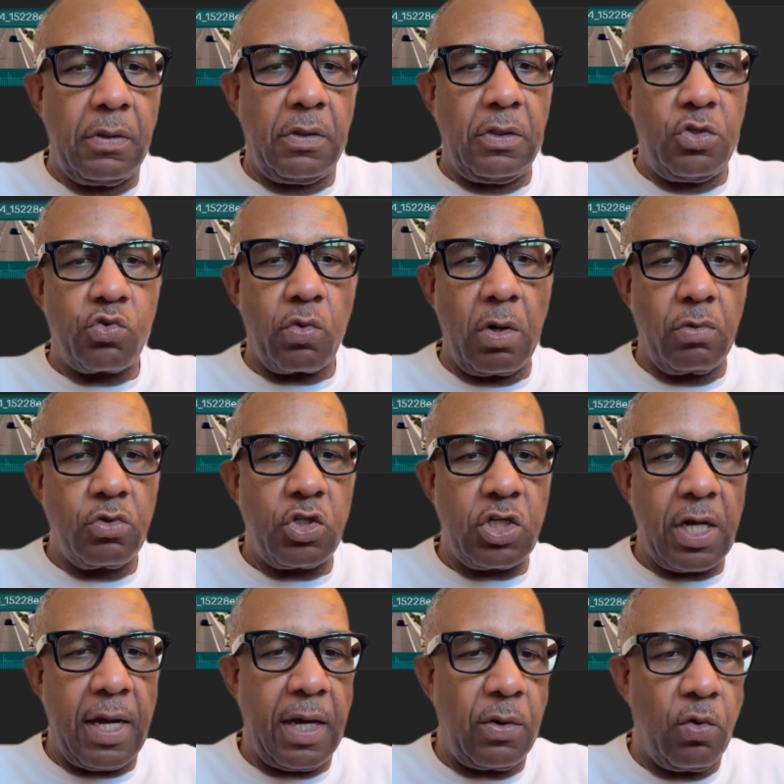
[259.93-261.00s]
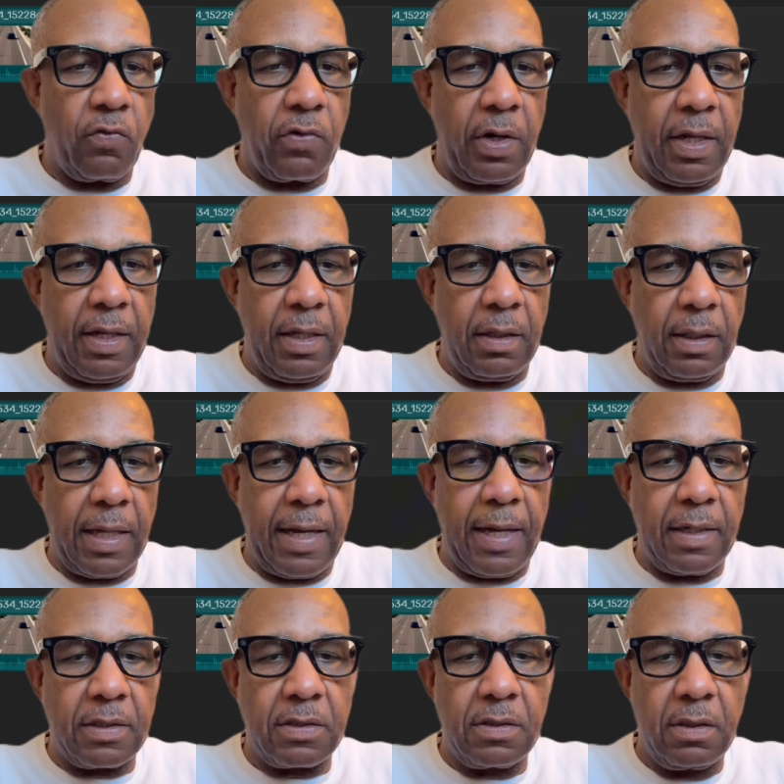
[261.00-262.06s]
the drone shot overhead
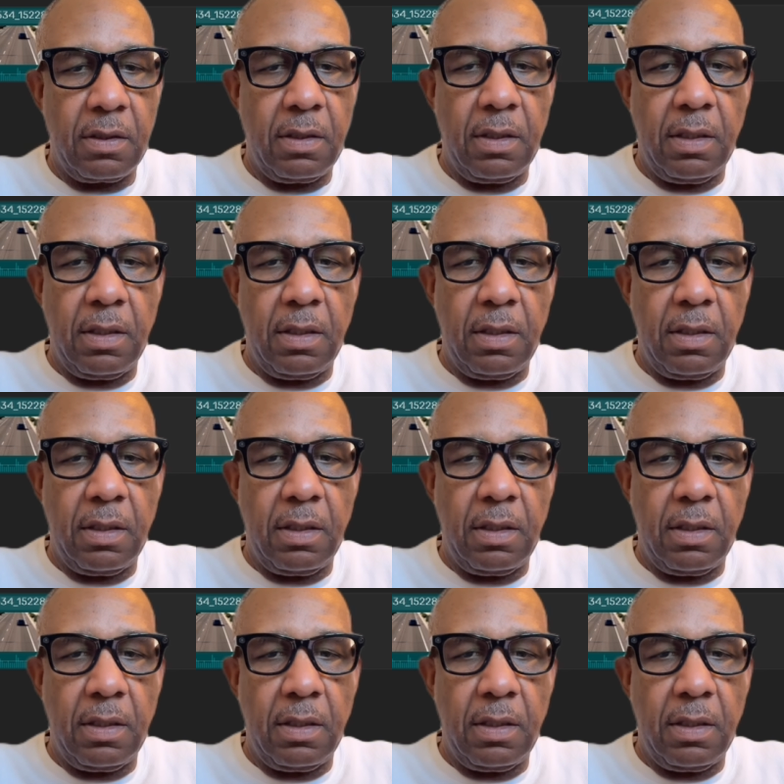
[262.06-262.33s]
last.